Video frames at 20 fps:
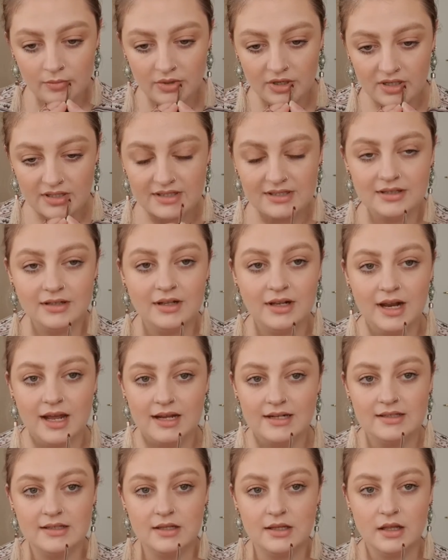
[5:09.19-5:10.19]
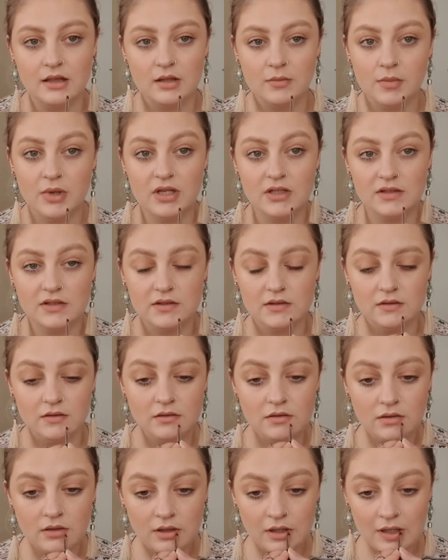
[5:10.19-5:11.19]
but it's still lighter than the
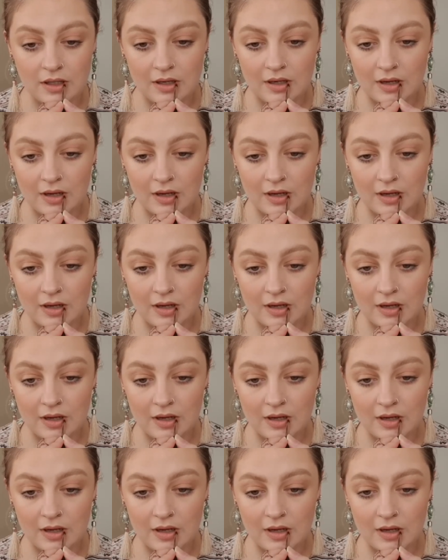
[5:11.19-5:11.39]
pencil,